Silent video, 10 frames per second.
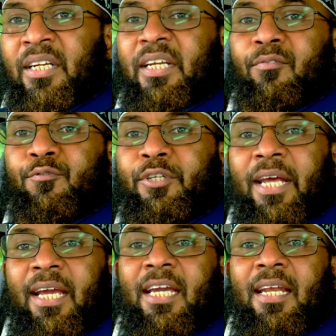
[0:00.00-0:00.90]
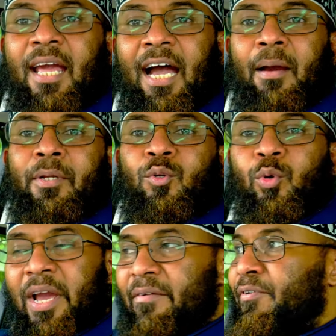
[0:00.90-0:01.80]
They've taken Hamid
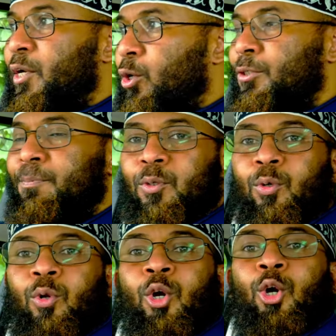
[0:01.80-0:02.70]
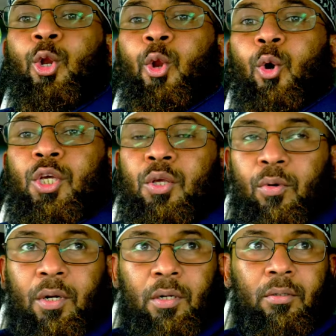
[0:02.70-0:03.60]
to every hospital, no
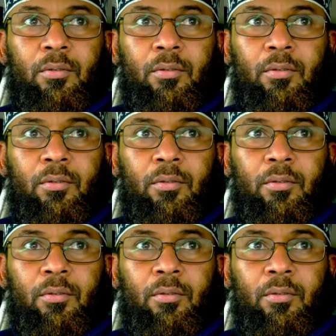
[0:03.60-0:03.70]
cure.